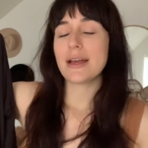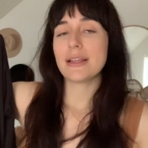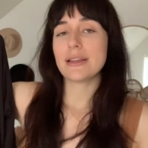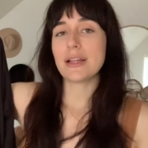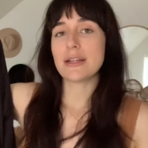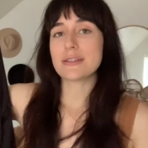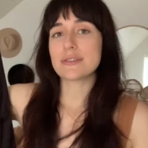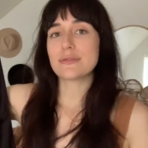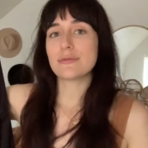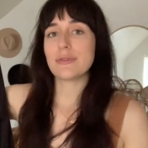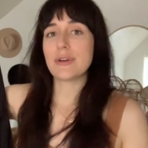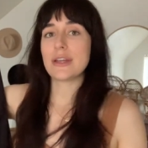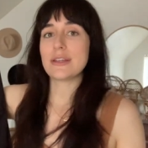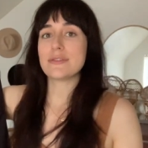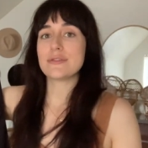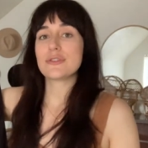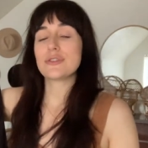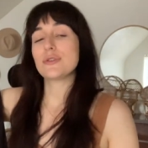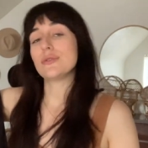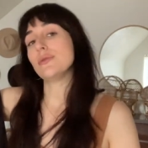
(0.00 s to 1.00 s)
lots of ways
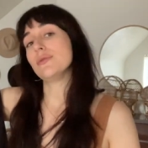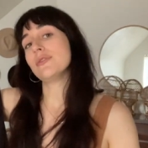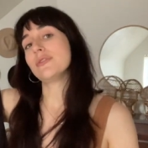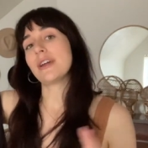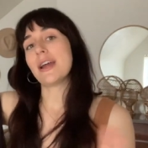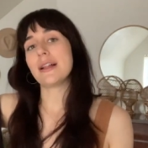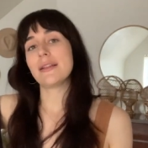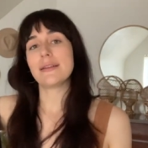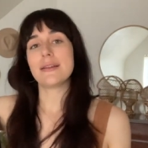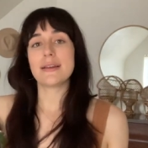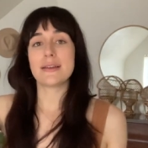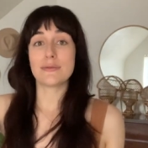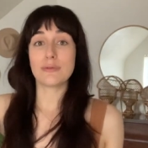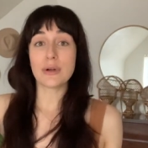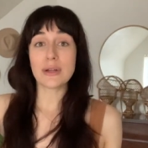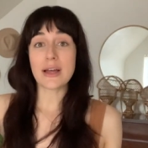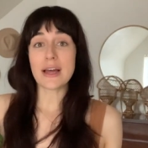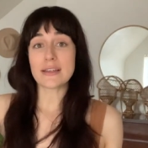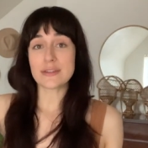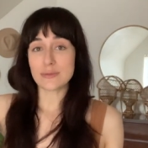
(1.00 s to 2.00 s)
to style it
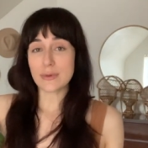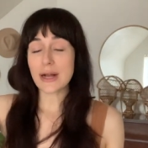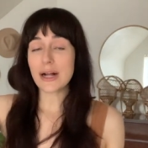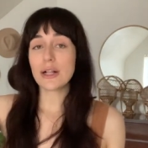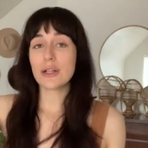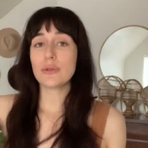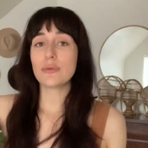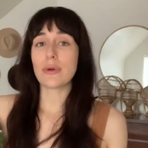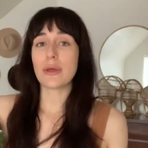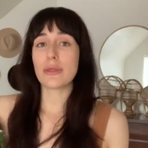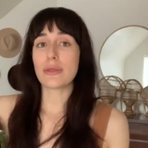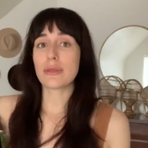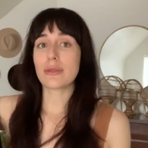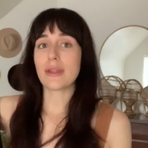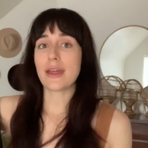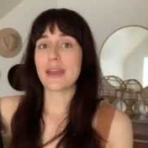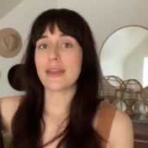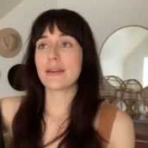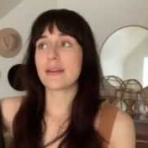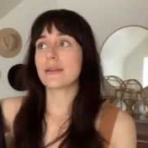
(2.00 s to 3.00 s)
as well with
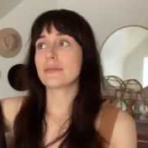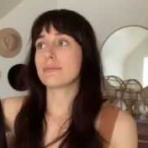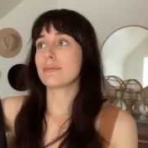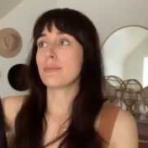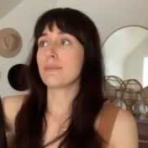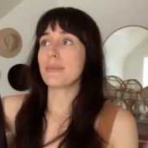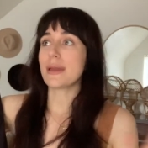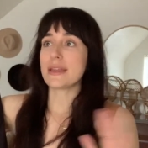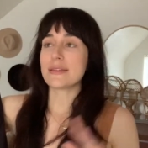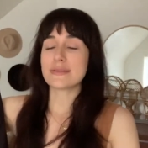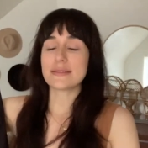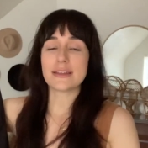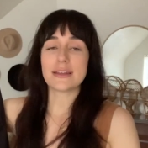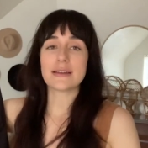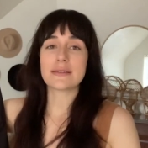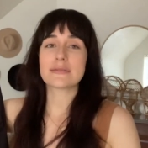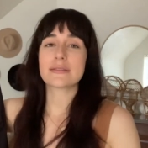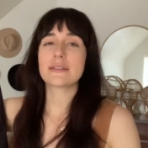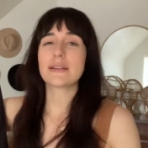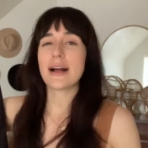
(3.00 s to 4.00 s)
like
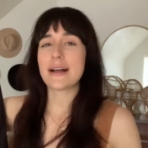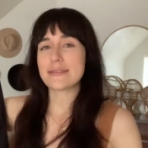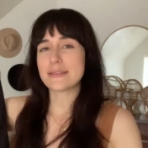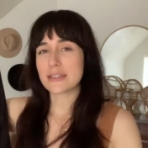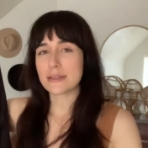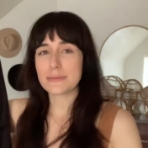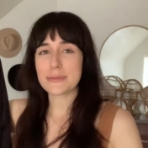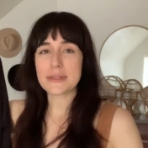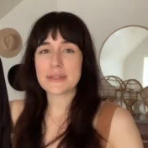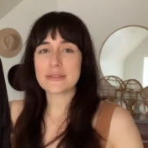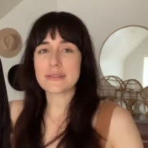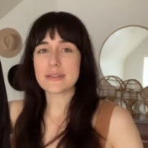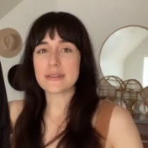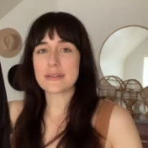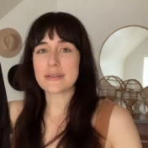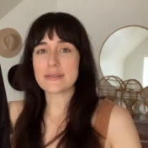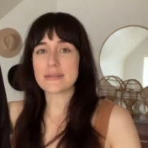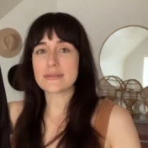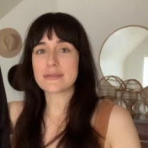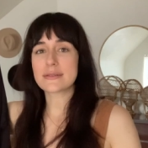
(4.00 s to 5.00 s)
basics classic
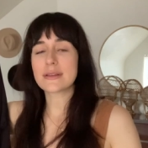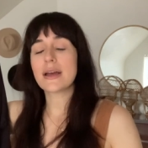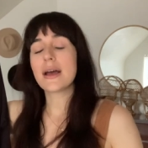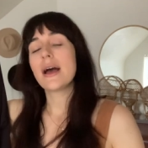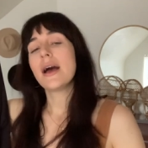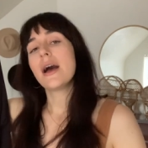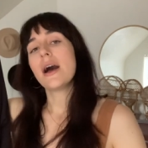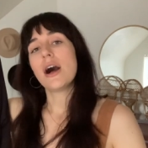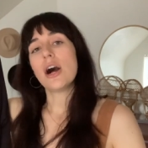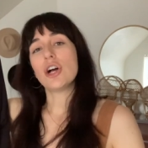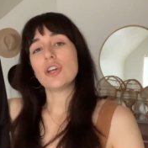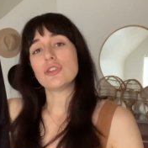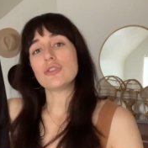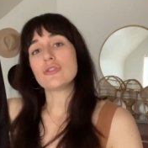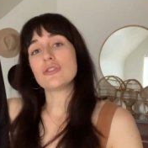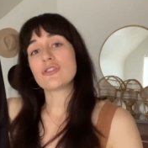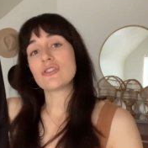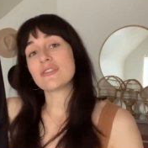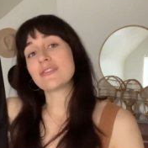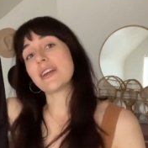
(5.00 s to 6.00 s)
pieces I'll
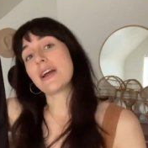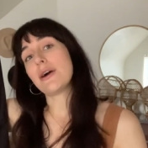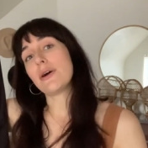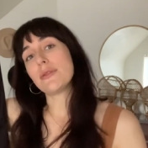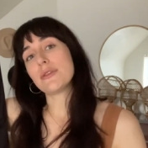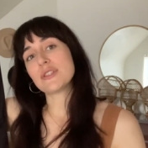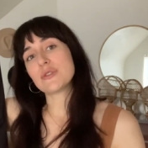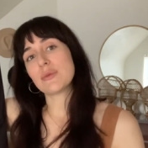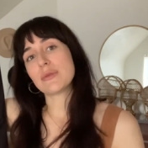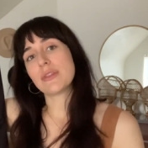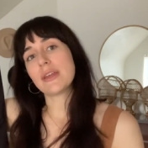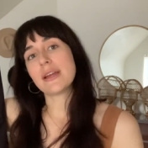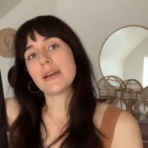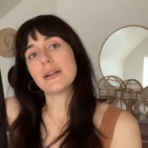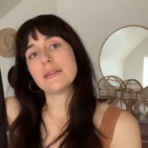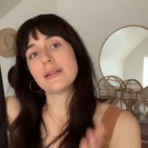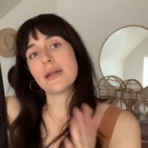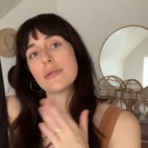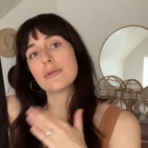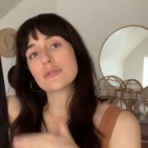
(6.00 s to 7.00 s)
usually style this with like a
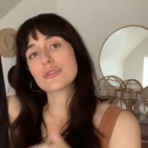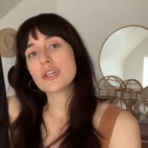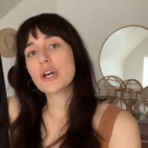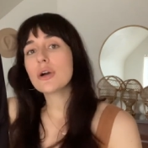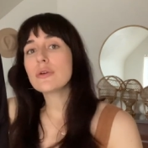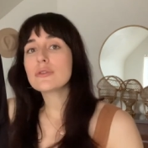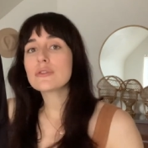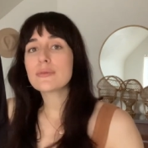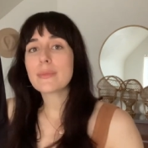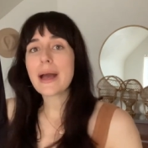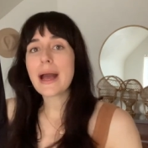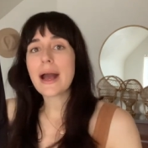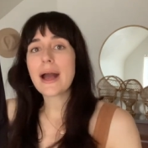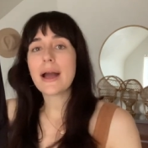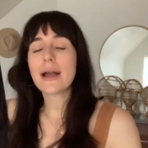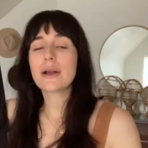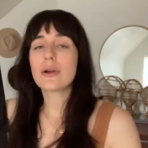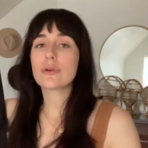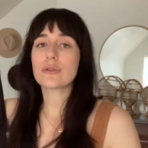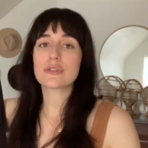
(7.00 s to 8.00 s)
leather tote
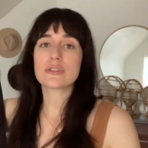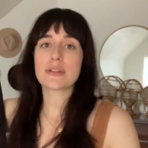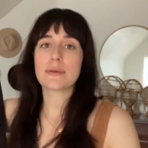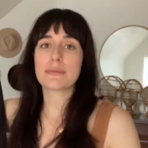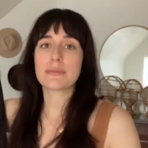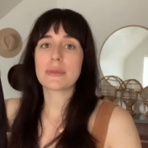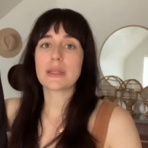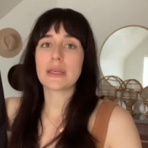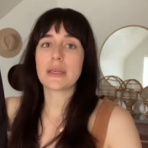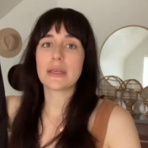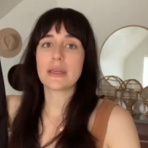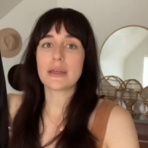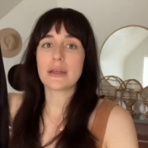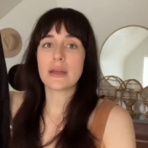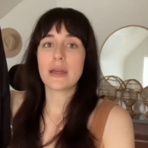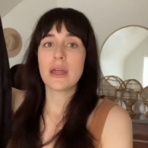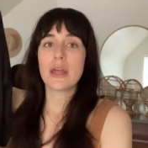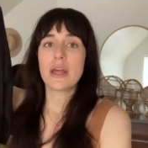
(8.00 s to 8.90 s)
bag or something